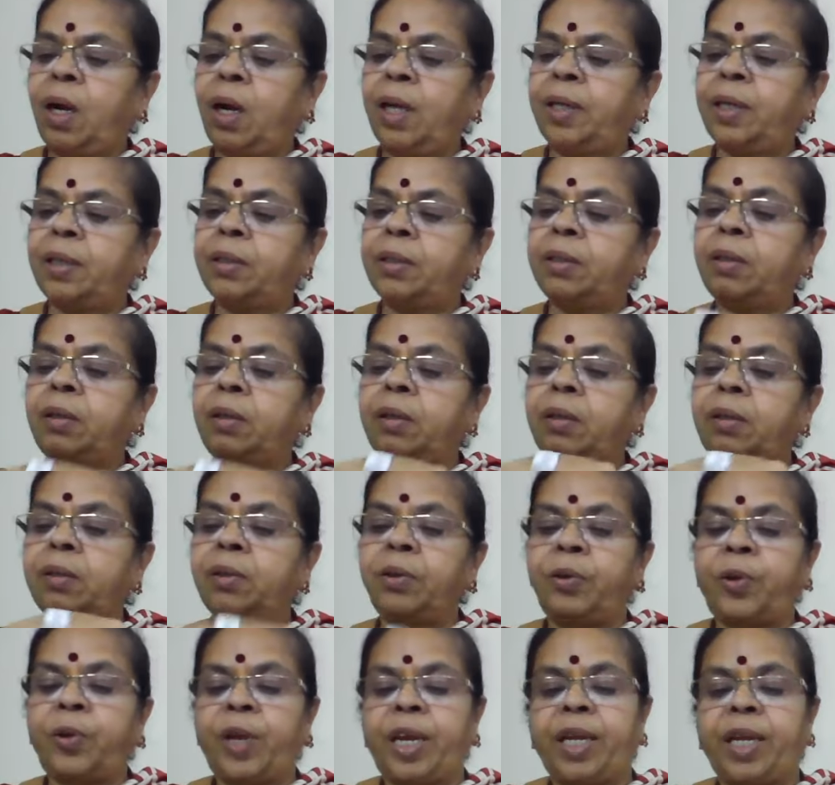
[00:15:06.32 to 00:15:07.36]
another
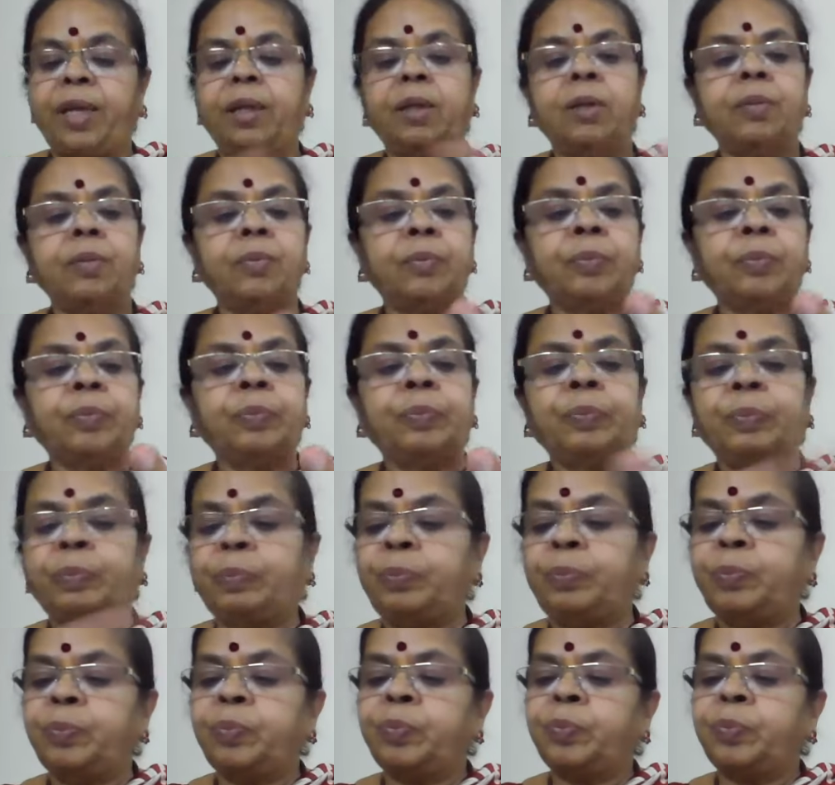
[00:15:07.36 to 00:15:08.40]
ring.
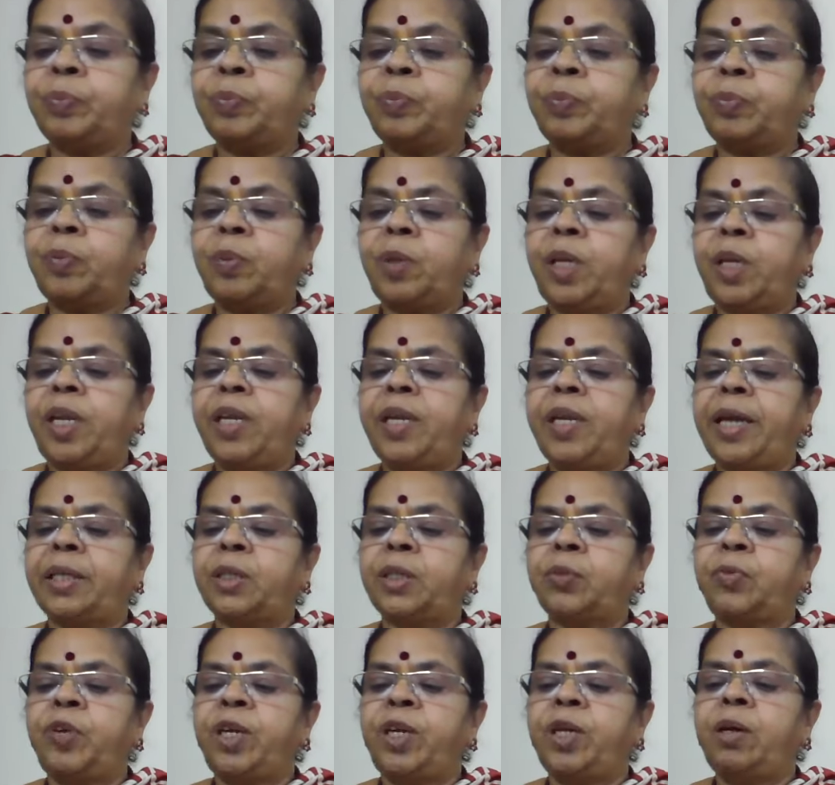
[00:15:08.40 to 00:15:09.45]

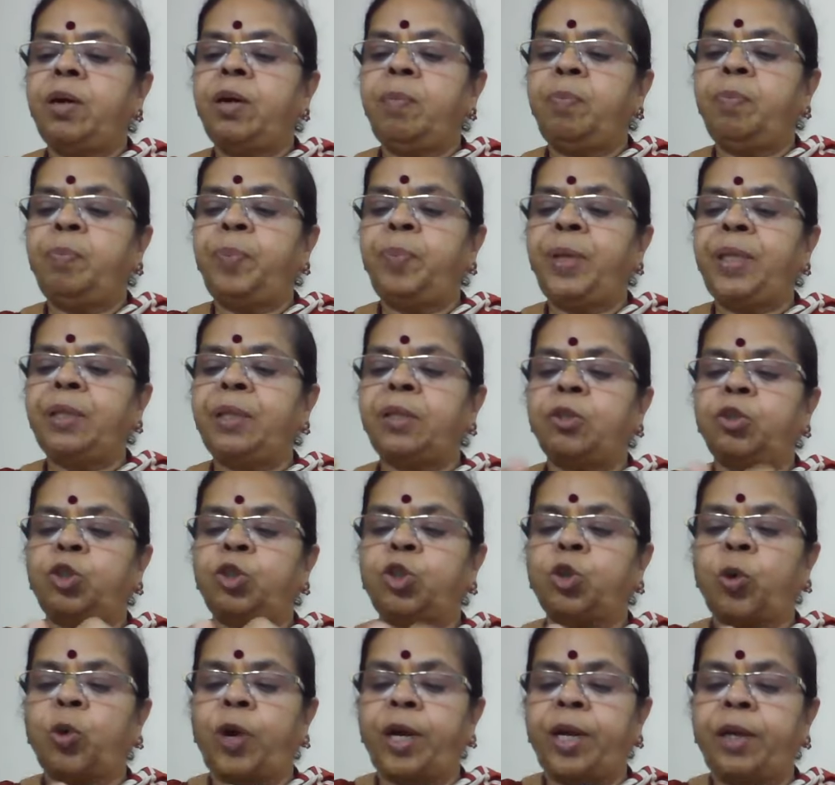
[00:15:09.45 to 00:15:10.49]
Index finger with
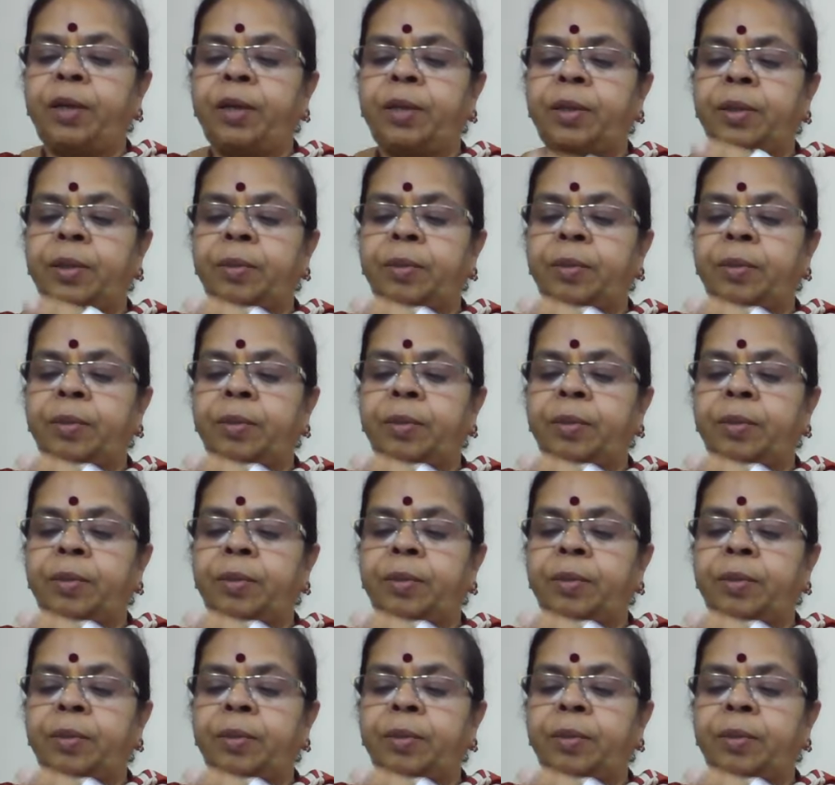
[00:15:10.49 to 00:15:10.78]
joint.